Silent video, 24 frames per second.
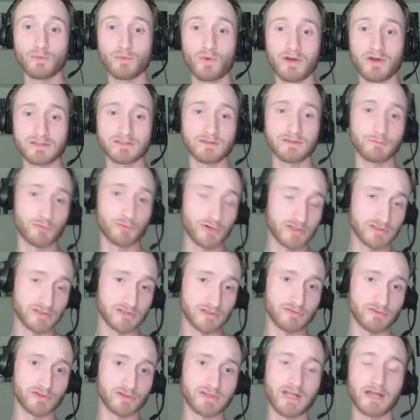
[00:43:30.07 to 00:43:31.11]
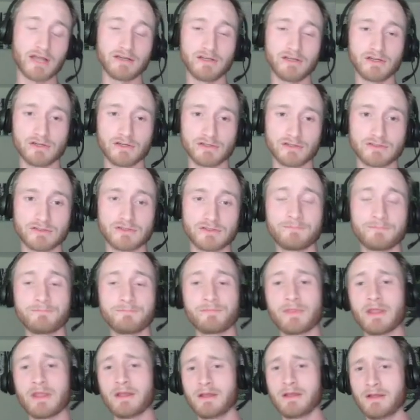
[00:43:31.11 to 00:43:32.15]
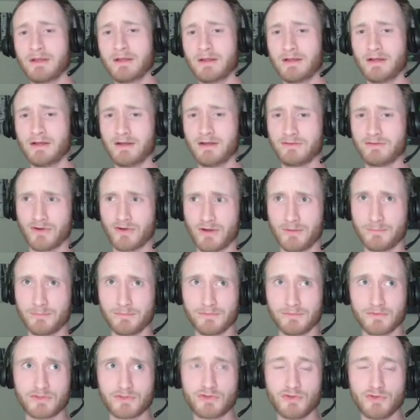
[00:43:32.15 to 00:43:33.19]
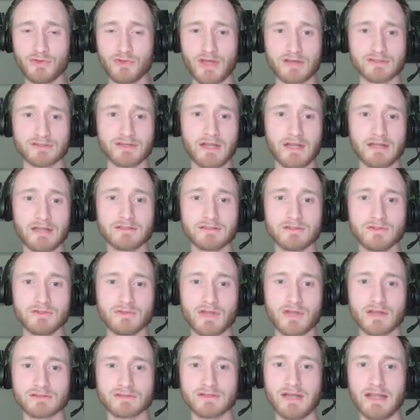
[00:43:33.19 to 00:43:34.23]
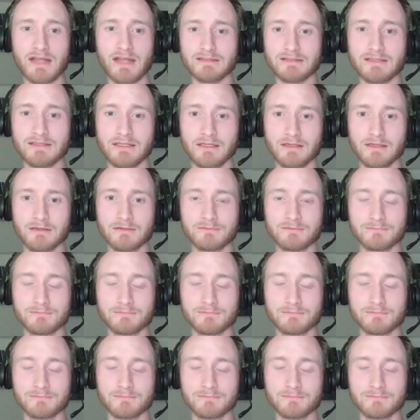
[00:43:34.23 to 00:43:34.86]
was in prison for 10 years from 2008 to 2018.